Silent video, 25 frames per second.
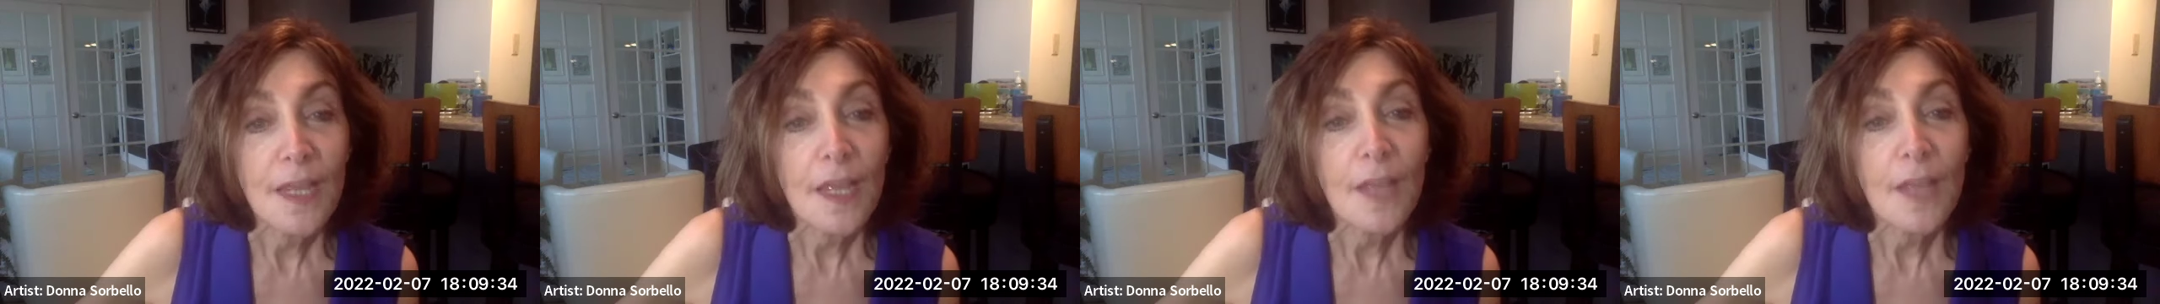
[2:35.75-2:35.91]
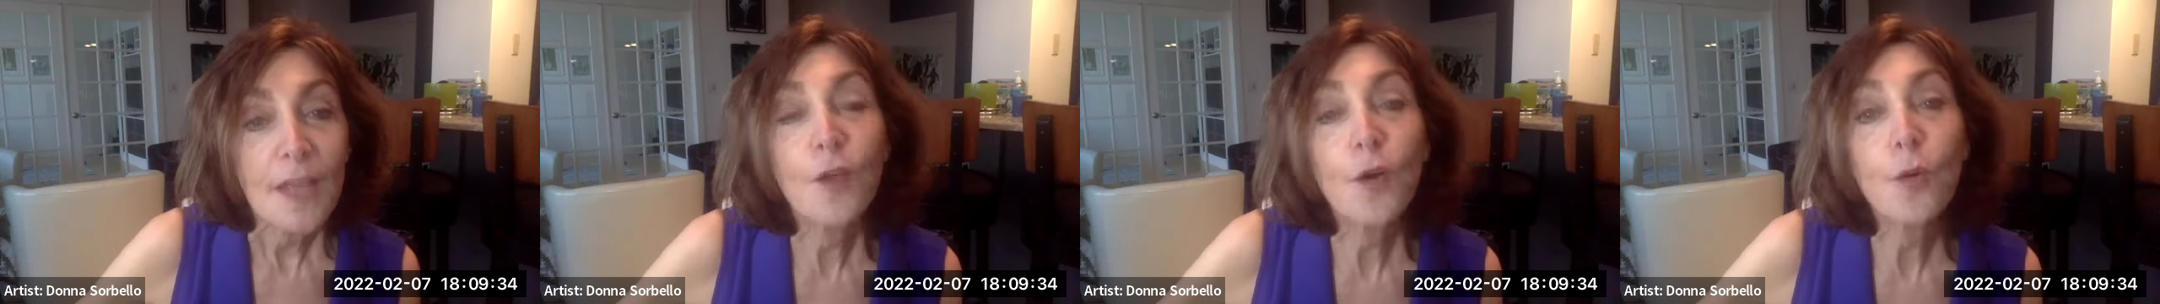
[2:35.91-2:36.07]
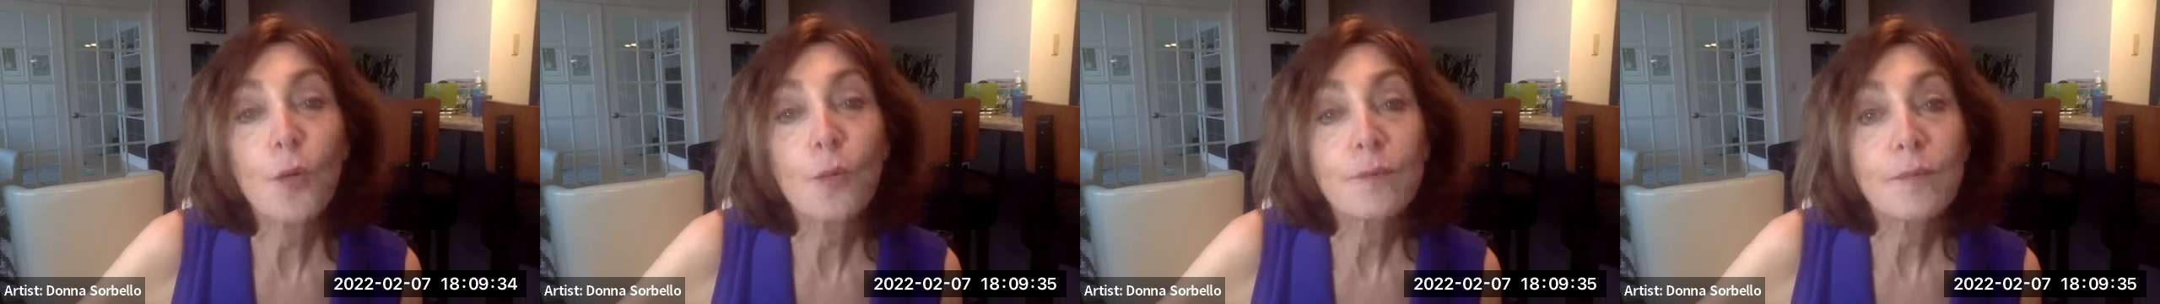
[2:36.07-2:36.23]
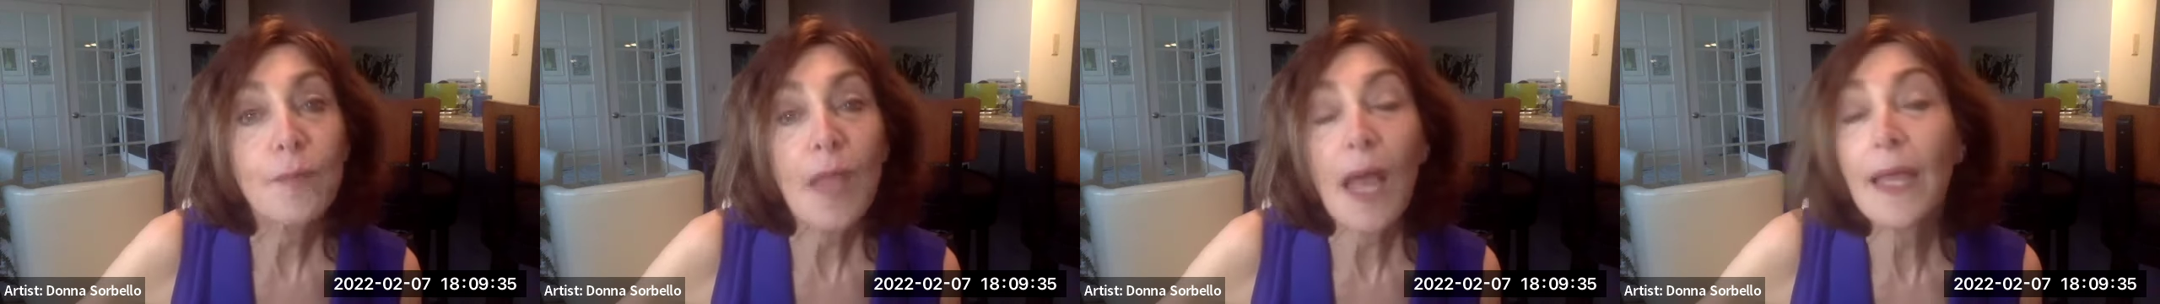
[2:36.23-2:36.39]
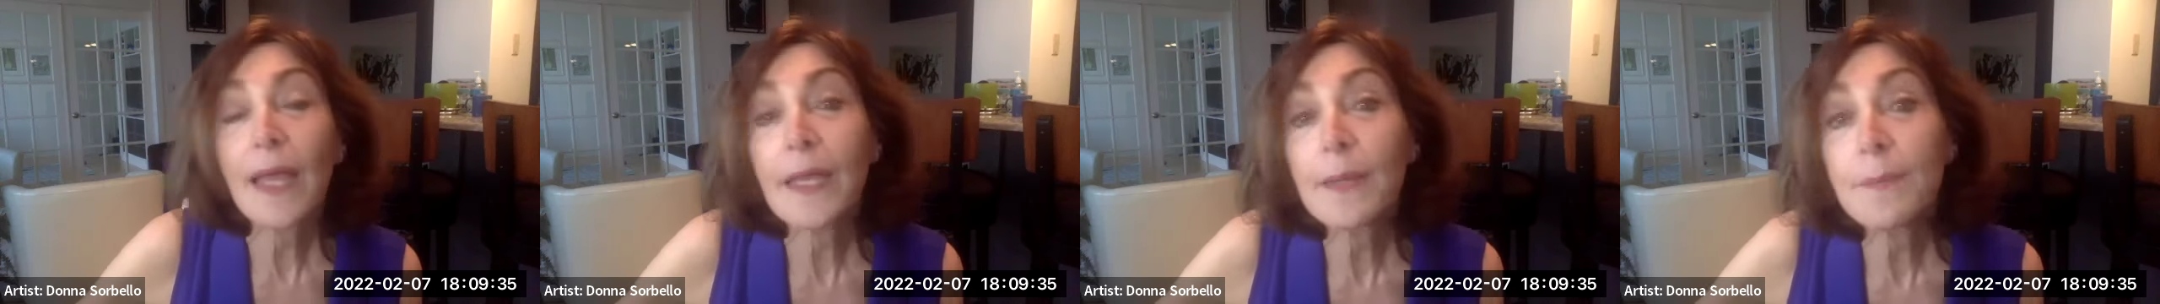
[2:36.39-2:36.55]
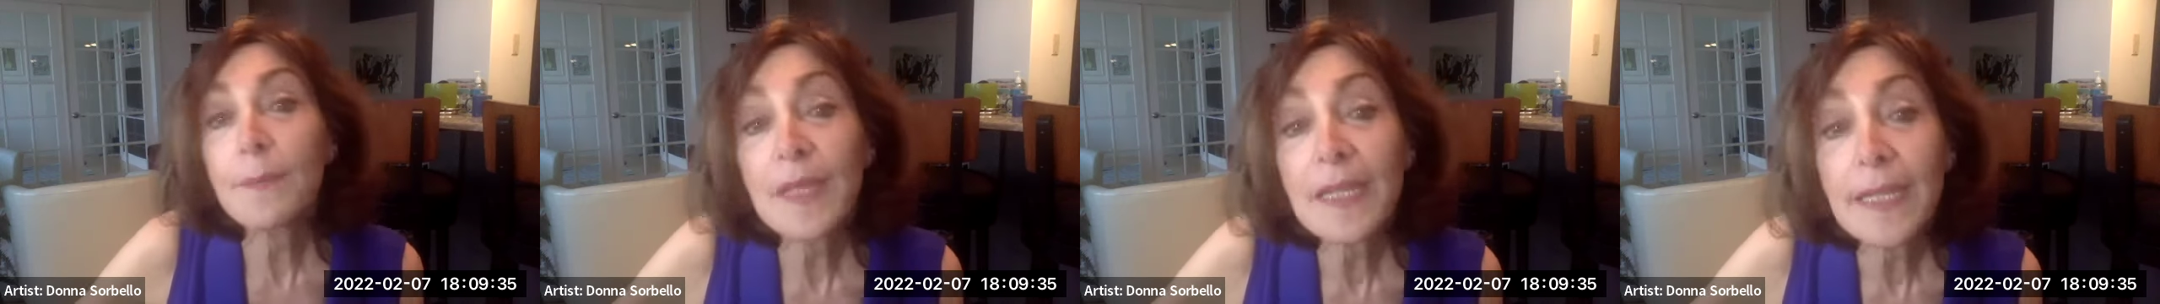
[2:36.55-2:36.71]
though
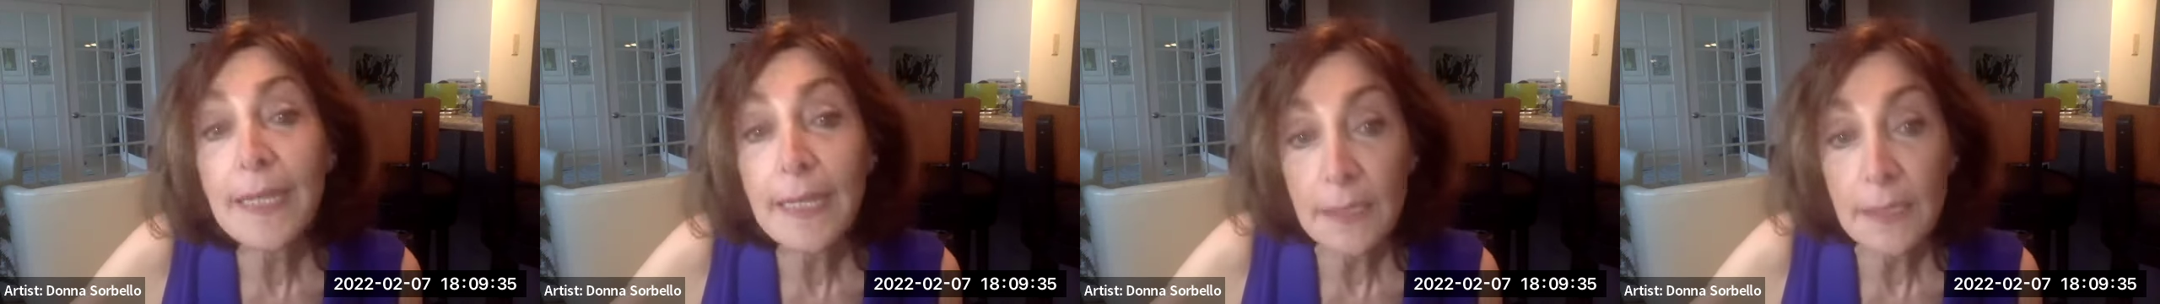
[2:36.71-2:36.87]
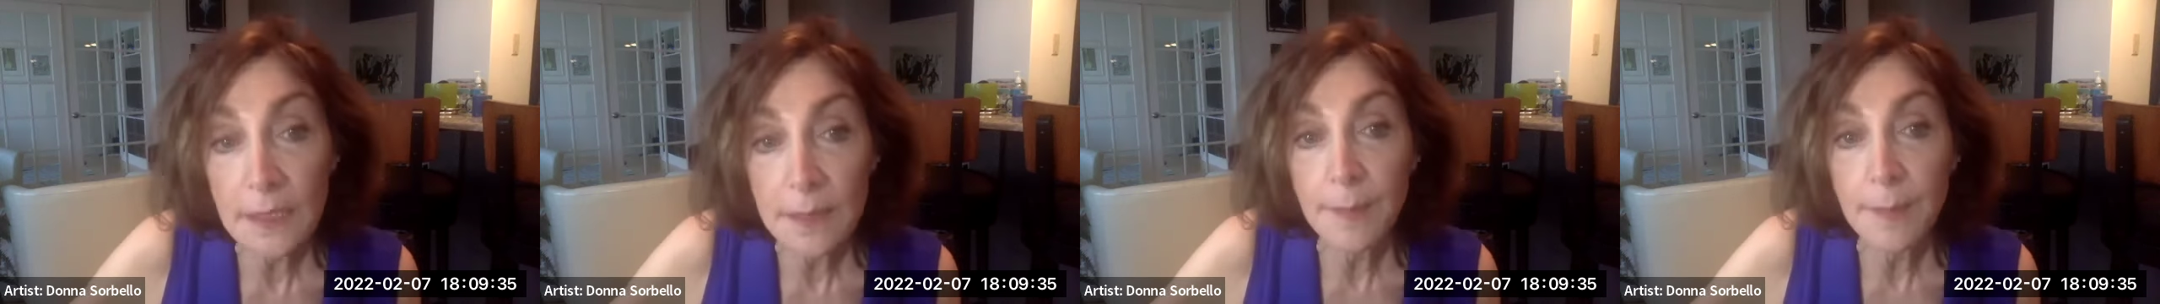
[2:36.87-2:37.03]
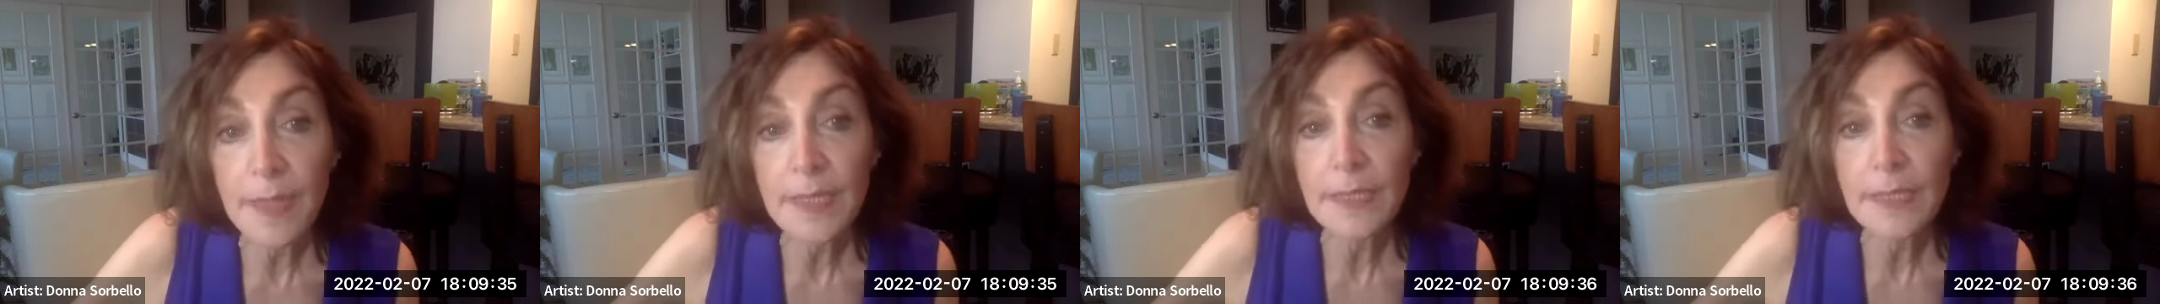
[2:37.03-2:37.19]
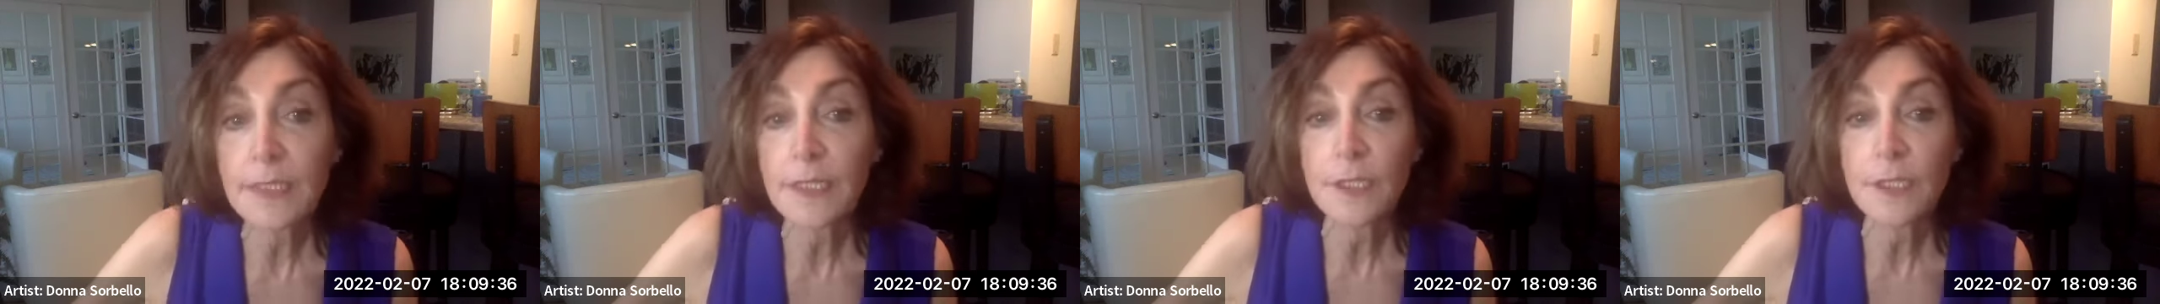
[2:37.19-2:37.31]
I immediately make